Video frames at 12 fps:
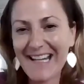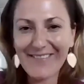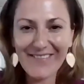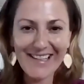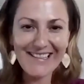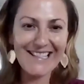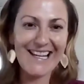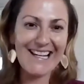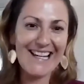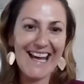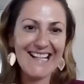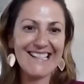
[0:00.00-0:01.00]
end of day
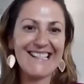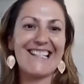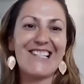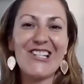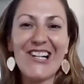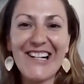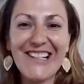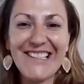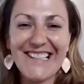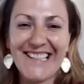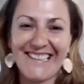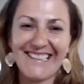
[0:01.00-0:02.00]
guest.
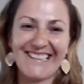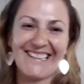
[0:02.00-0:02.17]
Cheers.